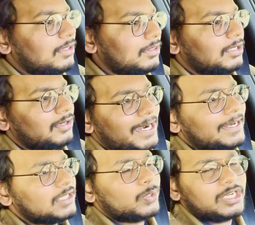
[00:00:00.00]
the
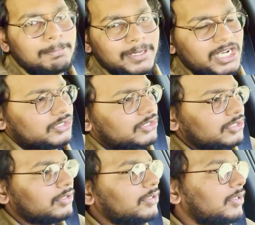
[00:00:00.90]
ride is very plush.
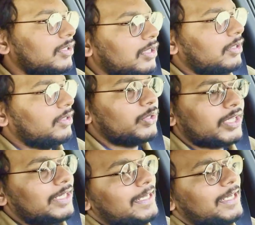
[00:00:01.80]
You
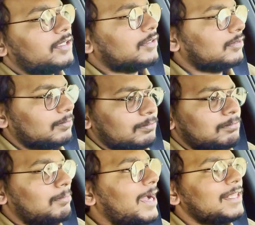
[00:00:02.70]
can eat
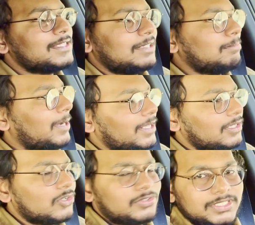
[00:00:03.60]
miles and
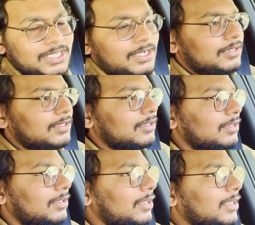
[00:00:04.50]
miles on this car.
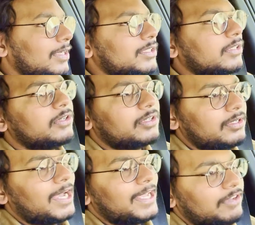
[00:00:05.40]
It's a good
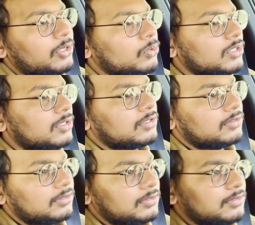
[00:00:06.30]
highway cruiser.
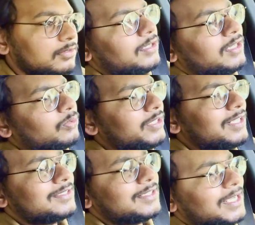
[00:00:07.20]
Now,
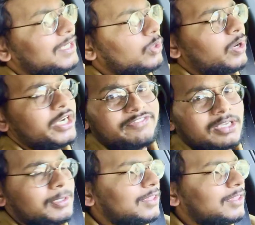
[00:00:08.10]
there's this unquantifiable